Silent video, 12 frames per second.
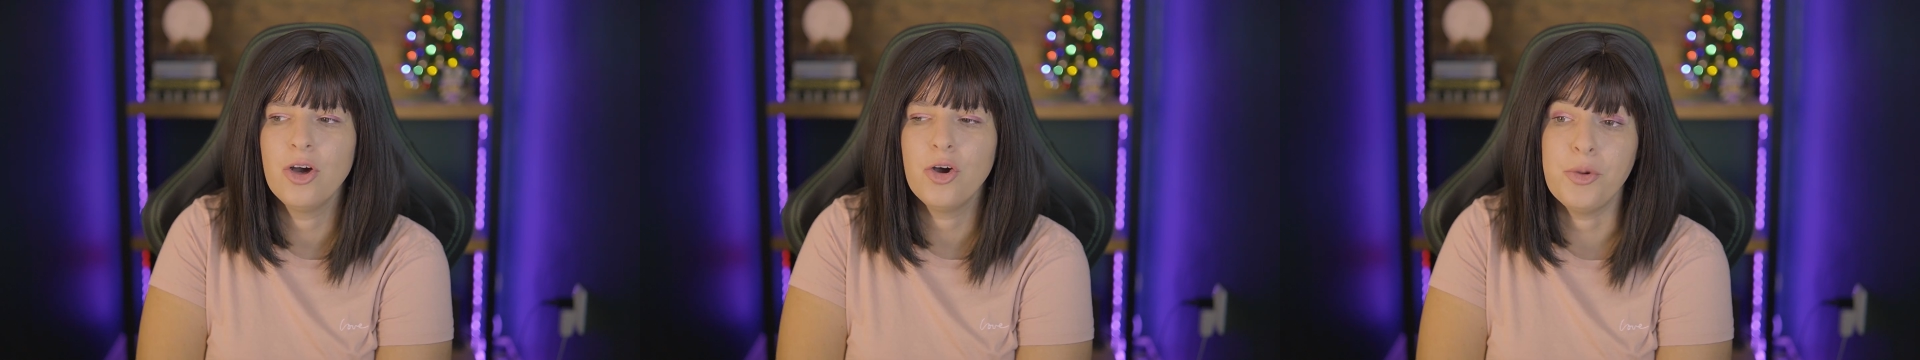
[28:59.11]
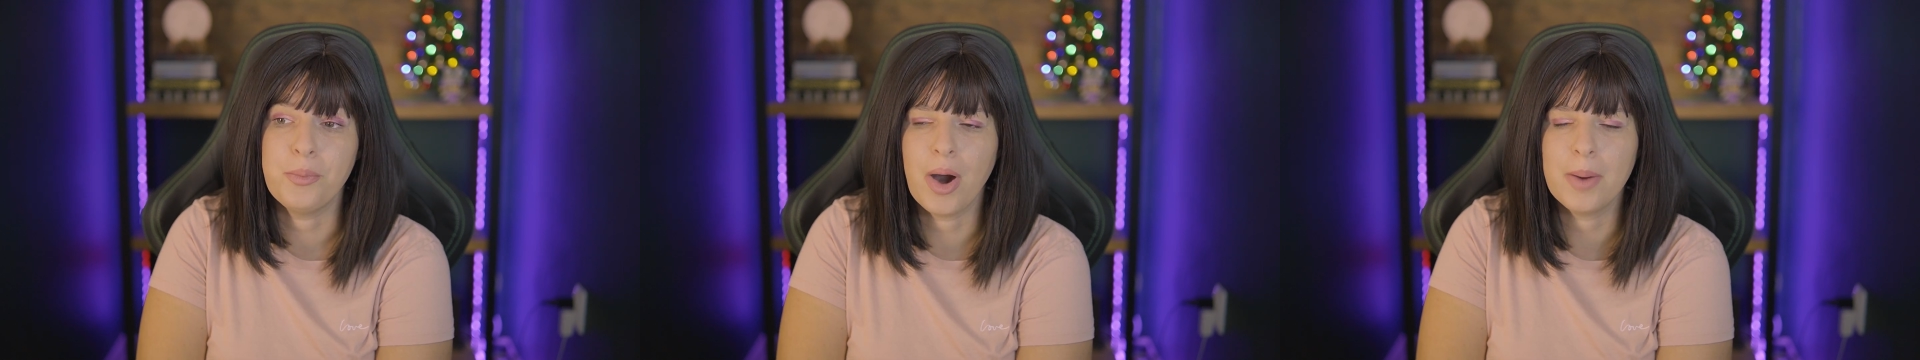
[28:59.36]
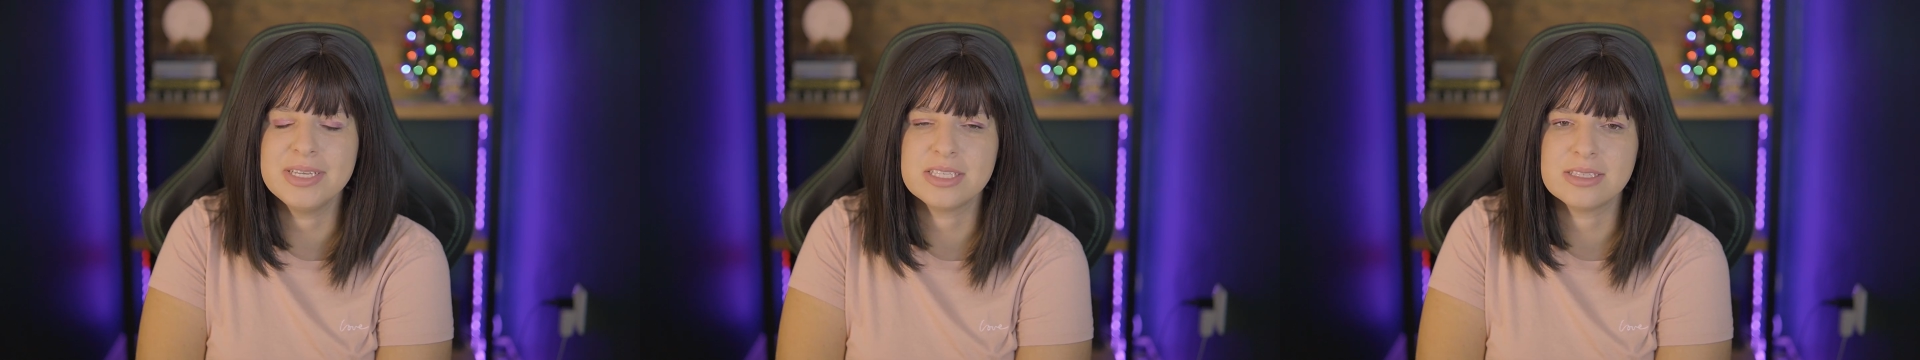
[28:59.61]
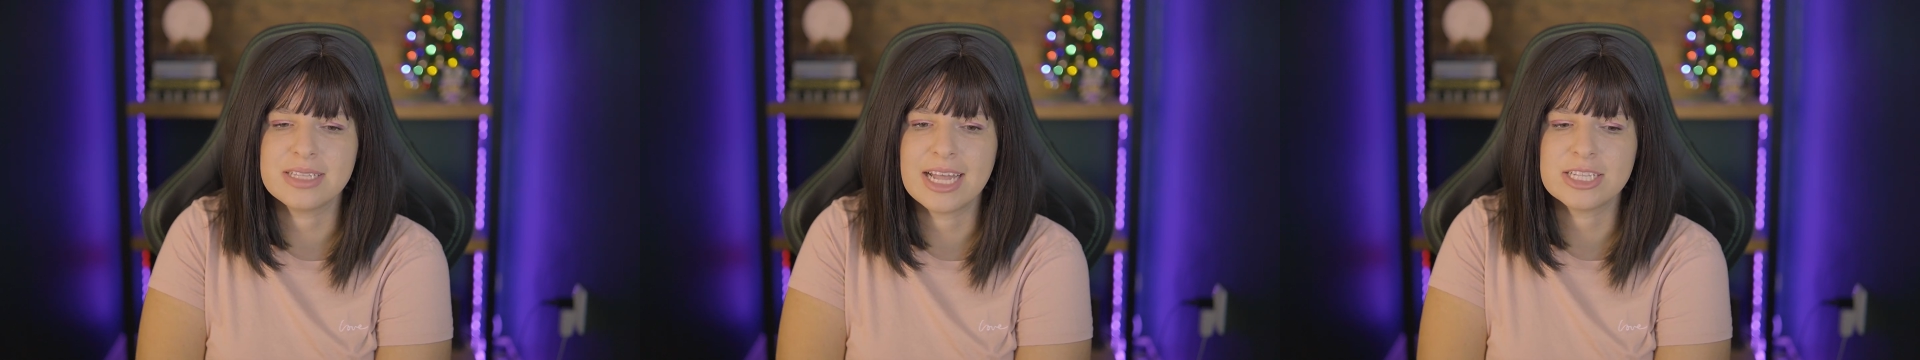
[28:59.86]
her mom
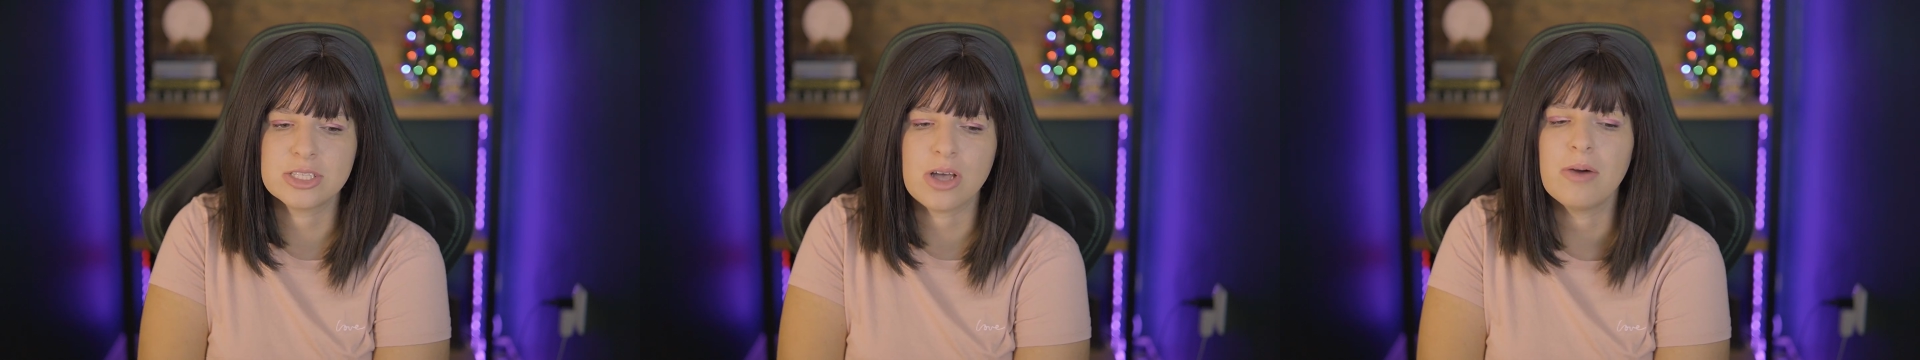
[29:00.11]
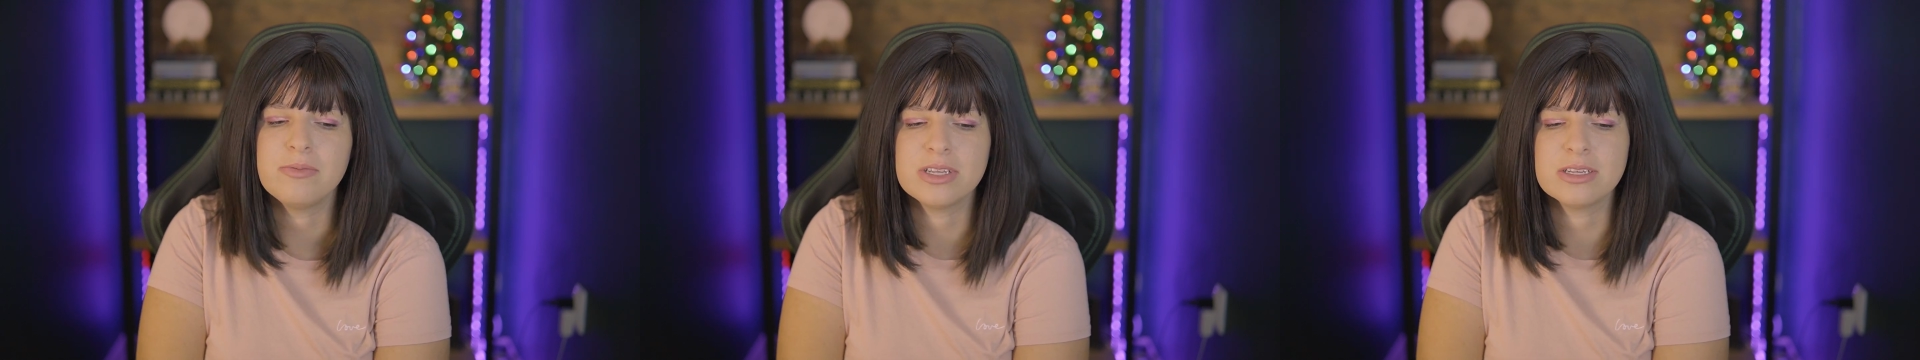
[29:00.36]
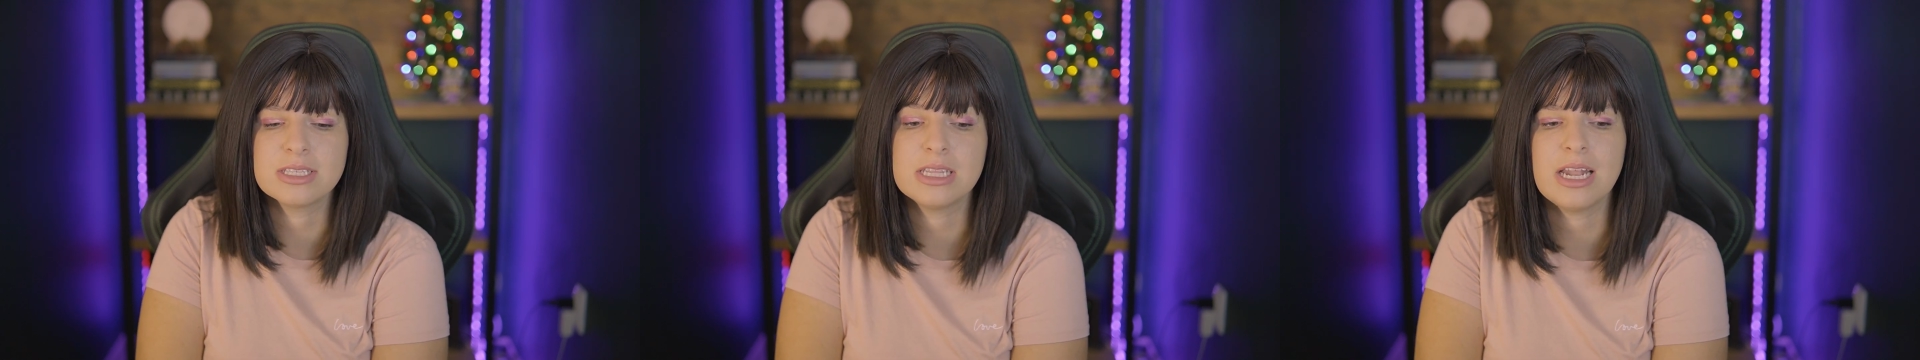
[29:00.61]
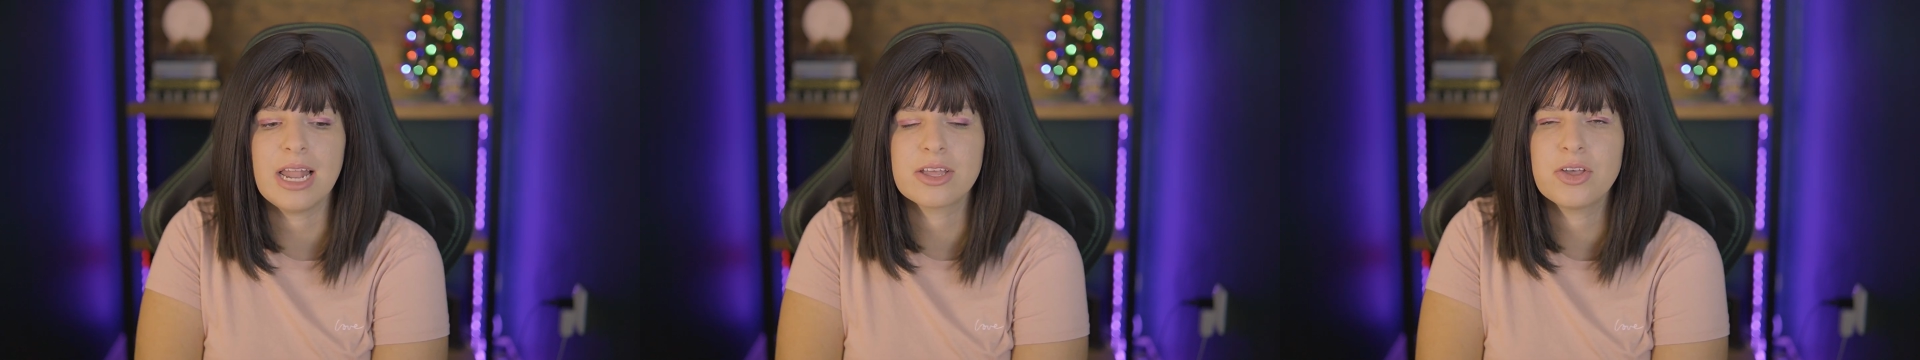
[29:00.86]
isn't that, so
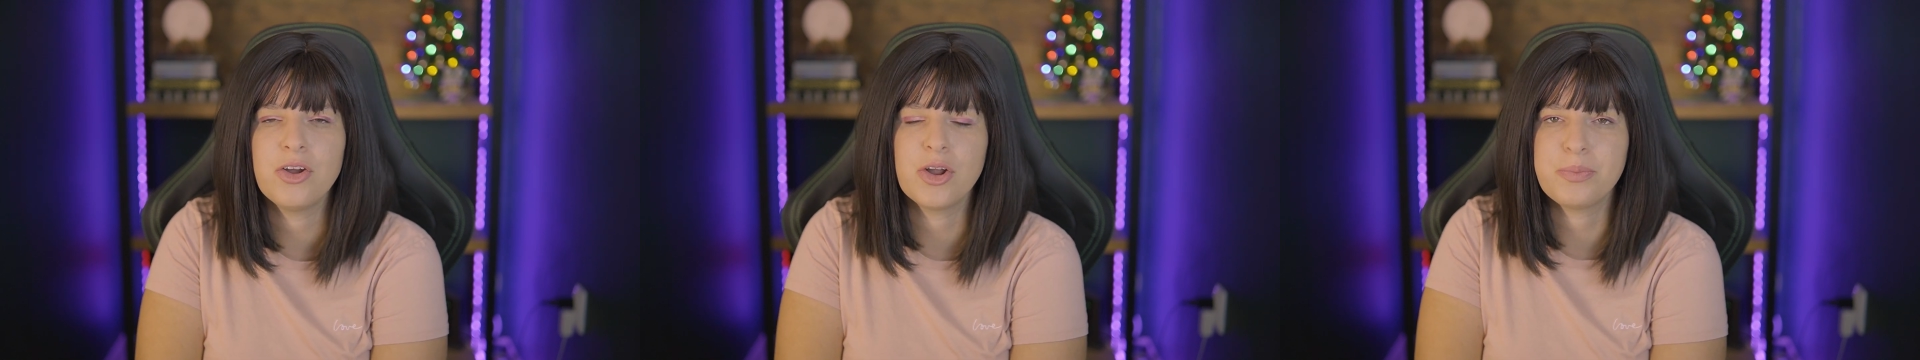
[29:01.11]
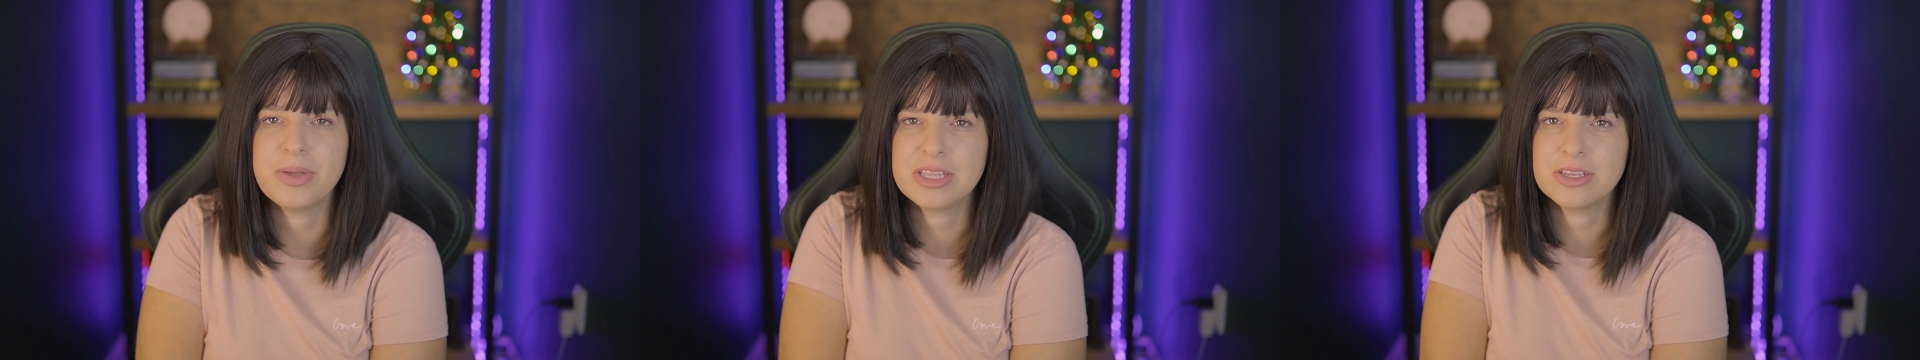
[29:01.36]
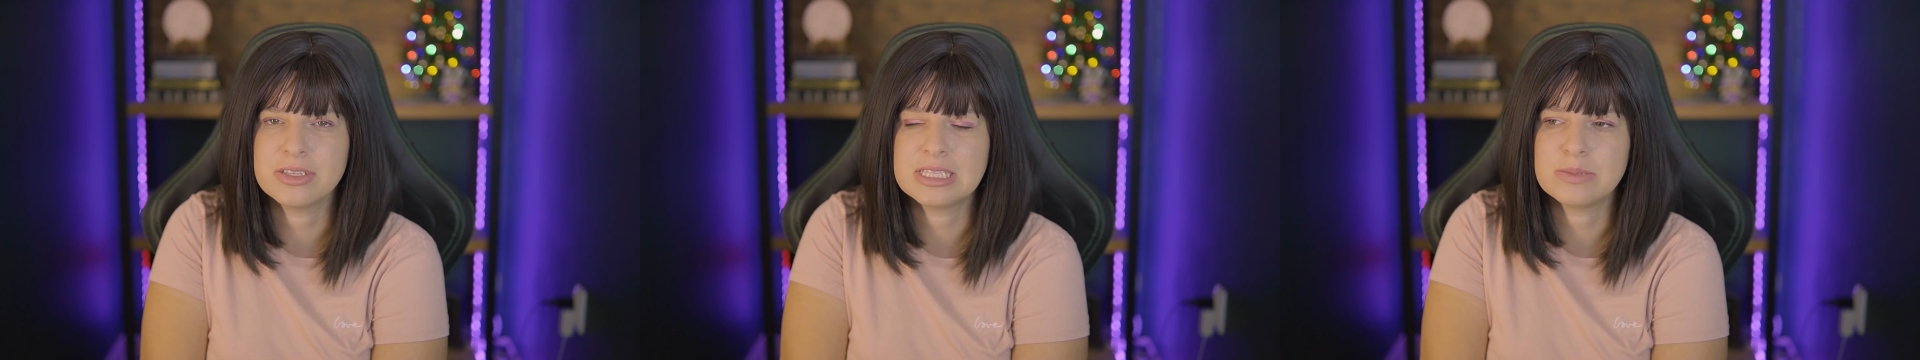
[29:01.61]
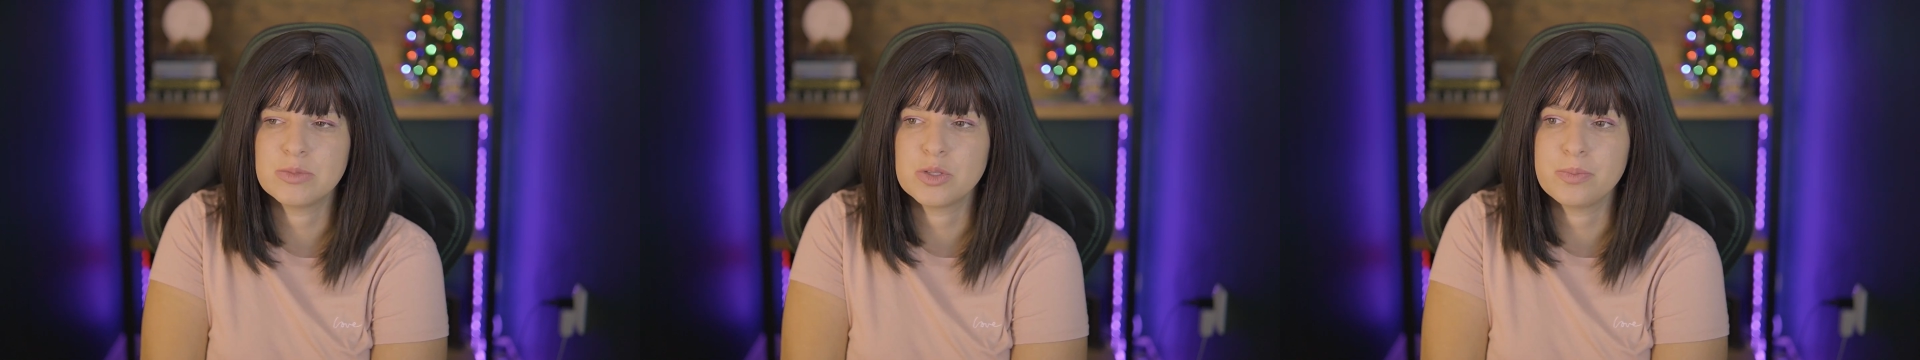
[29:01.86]
obviously like her opinion
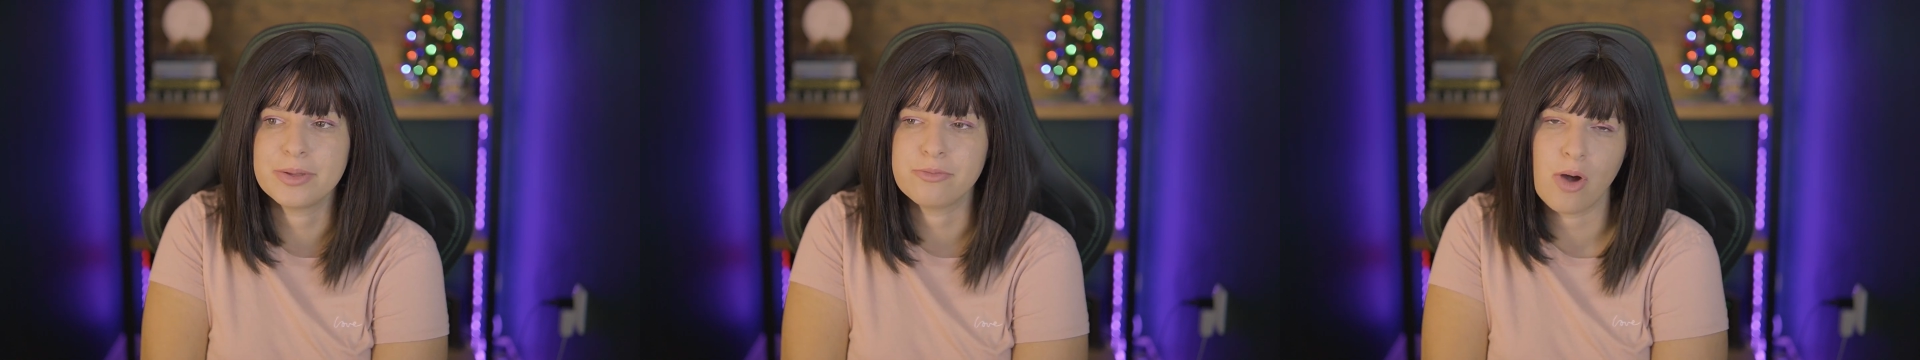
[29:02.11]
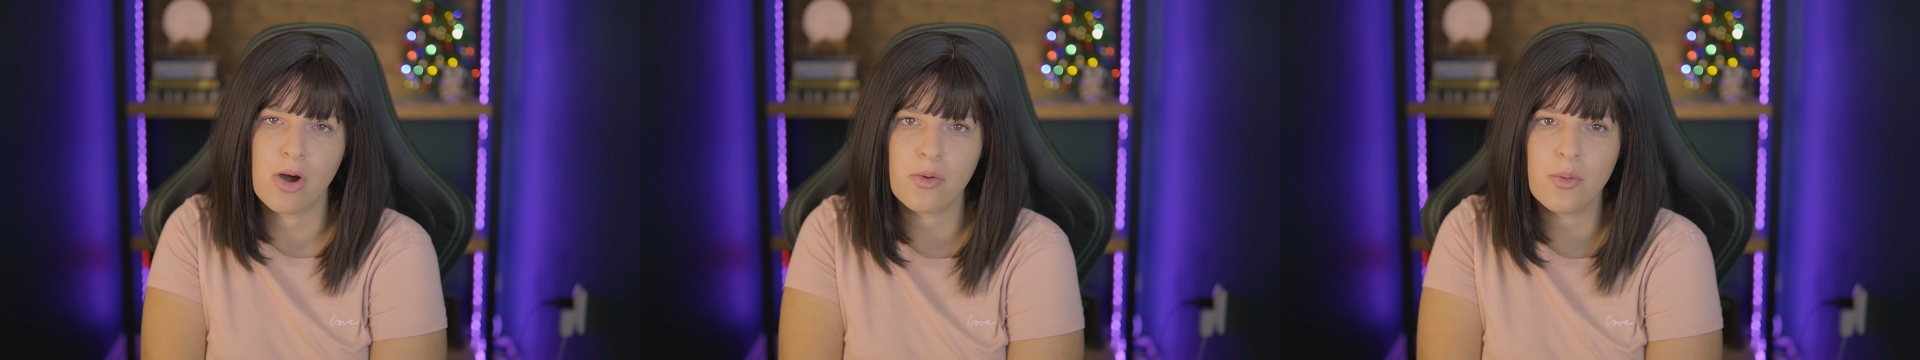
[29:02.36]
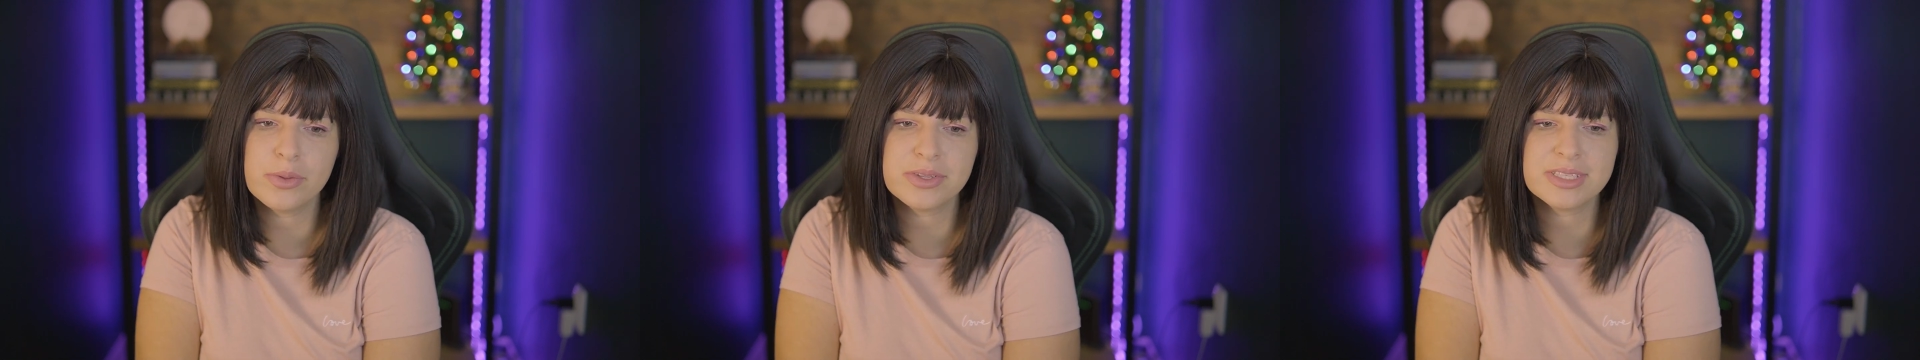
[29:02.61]
seems to be wrong all